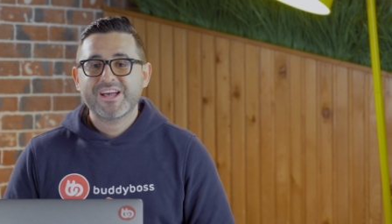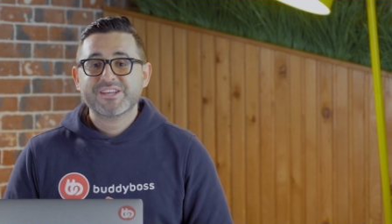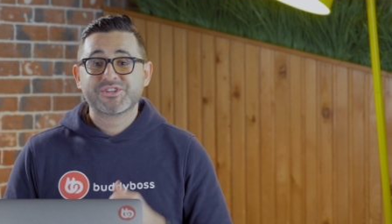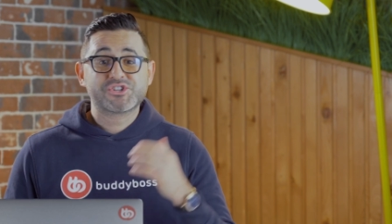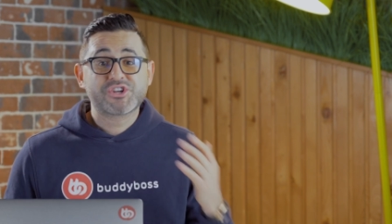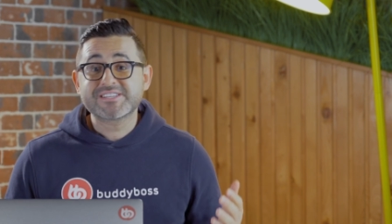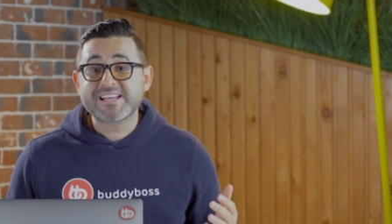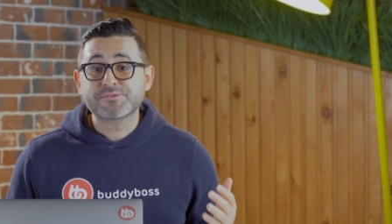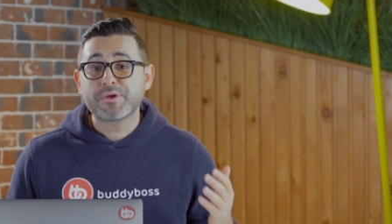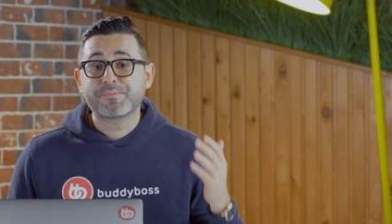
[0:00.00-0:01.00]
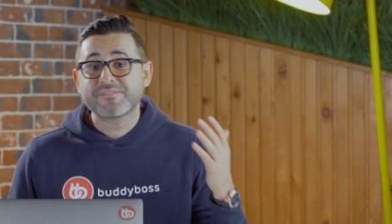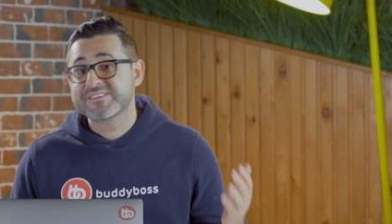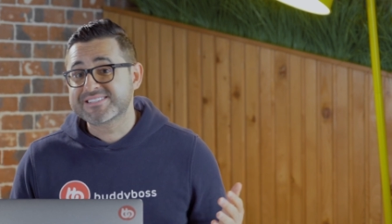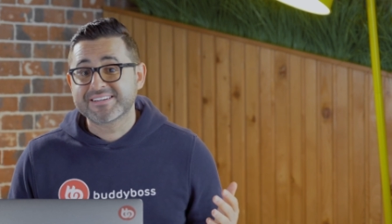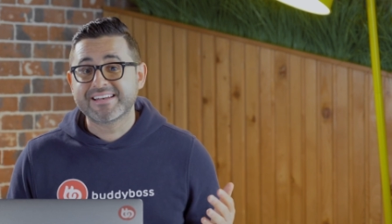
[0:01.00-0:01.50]
So just as we
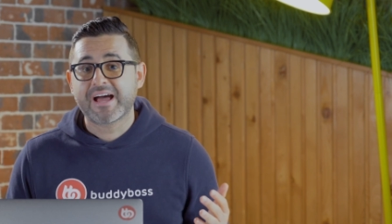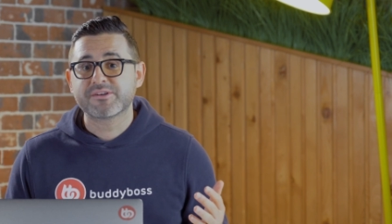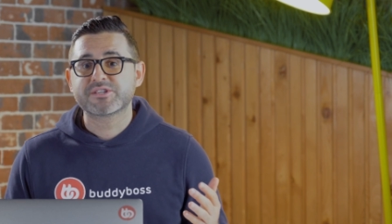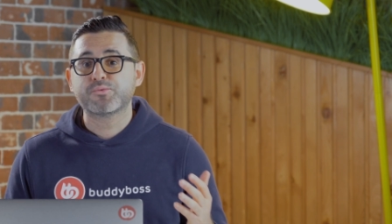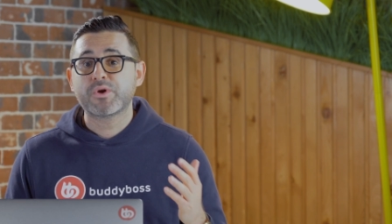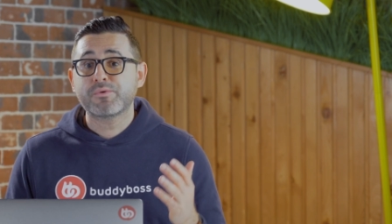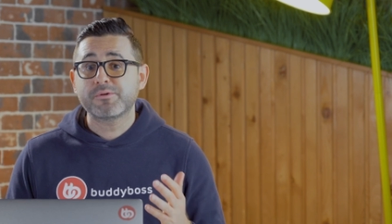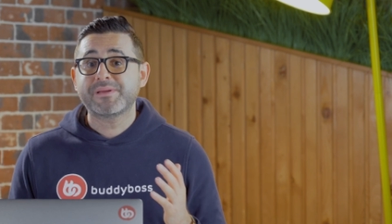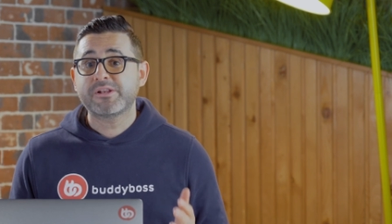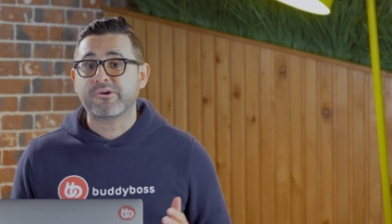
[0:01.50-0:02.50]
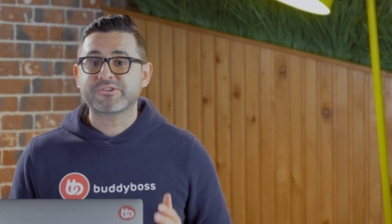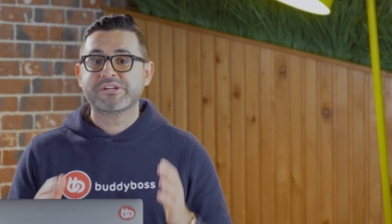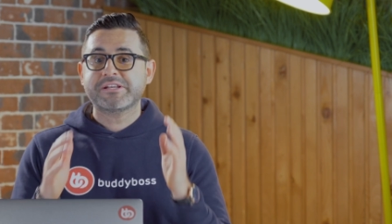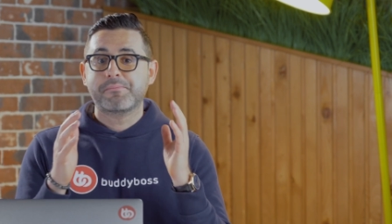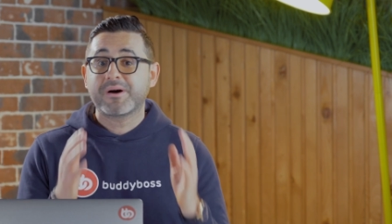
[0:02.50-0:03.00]
previously announced, we will be
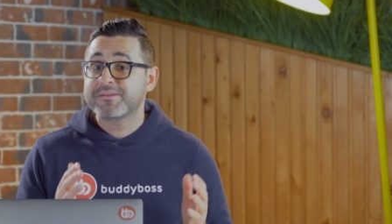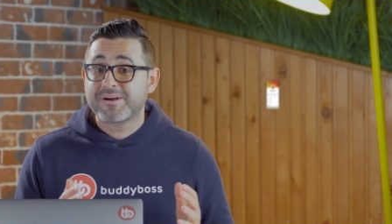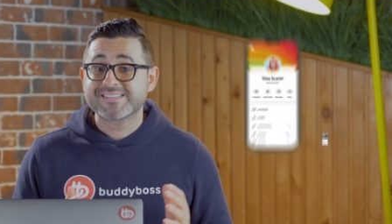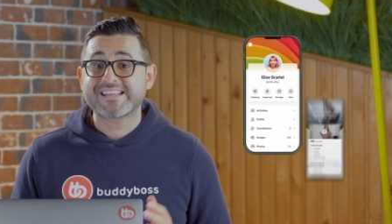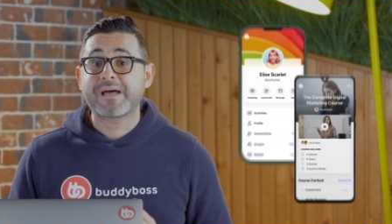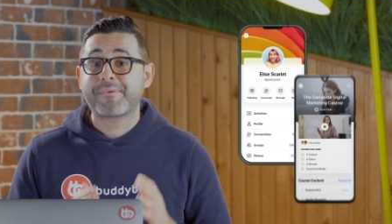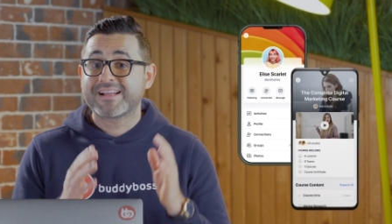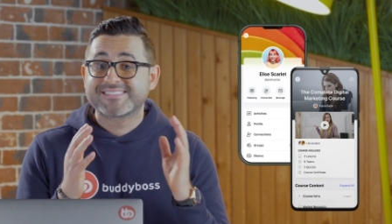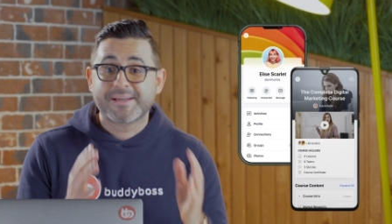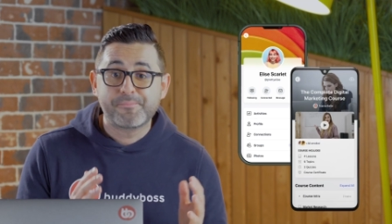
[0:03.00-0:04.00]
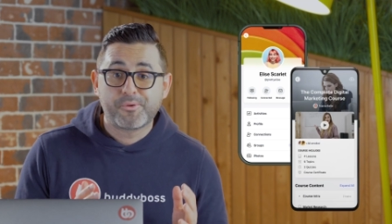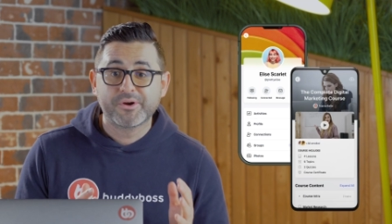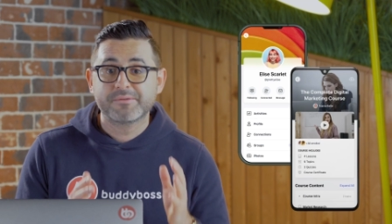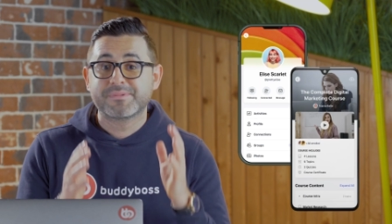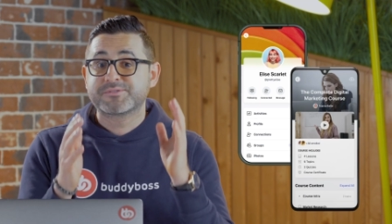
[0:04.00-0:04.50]
launching the BuddyBoss app at some
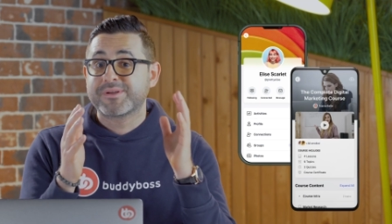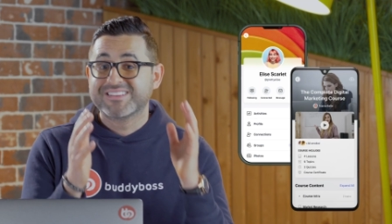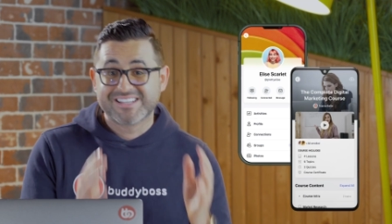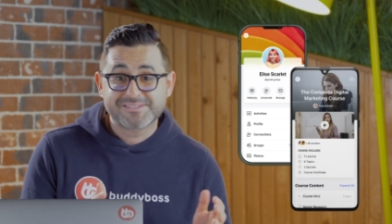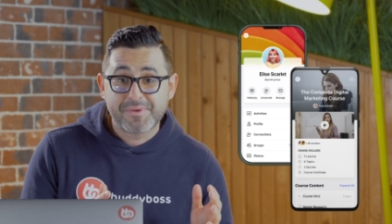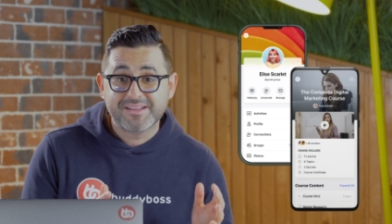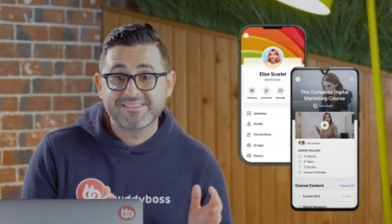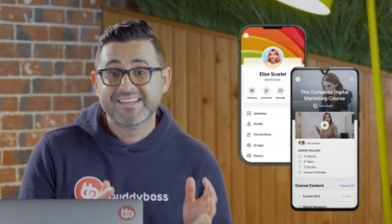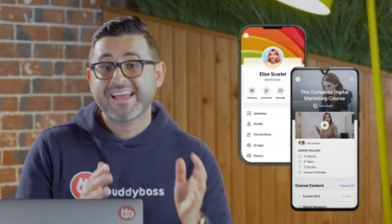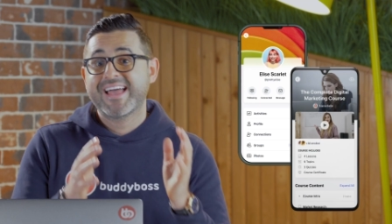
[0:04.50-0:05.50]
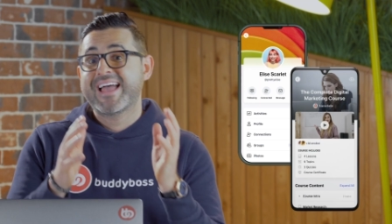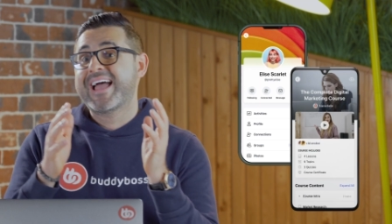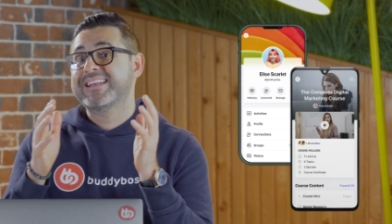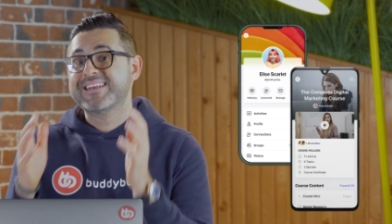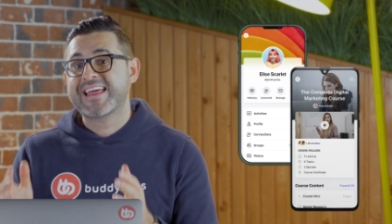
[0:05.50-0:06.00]
point between this month
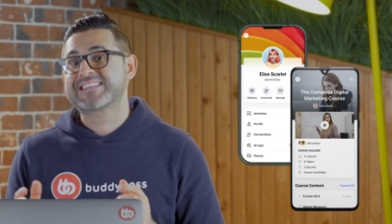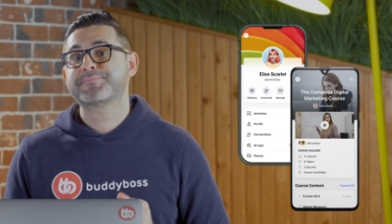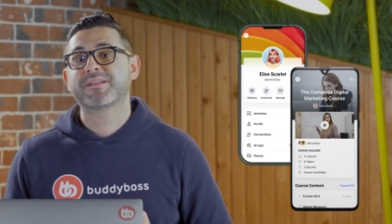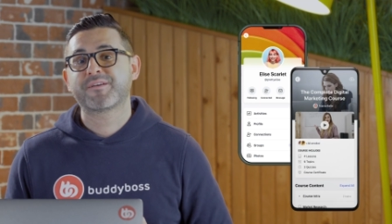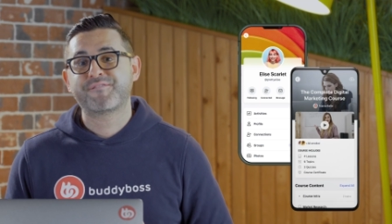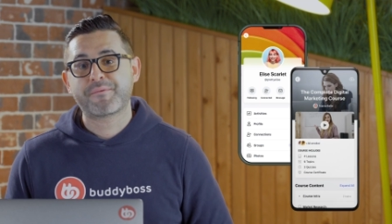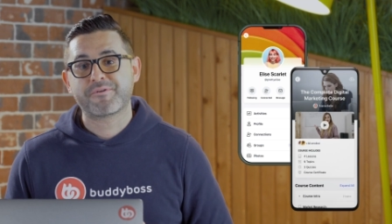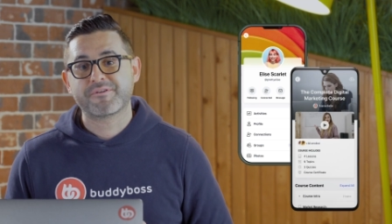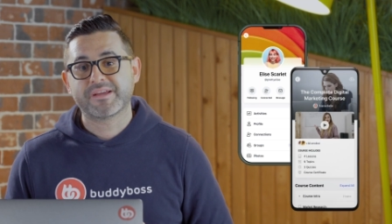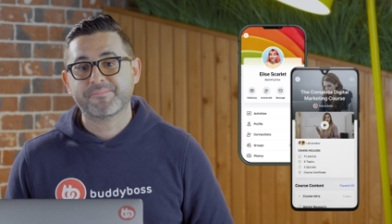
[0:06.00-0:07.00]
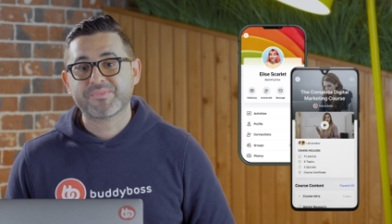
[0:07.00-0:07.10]
and the next month of February.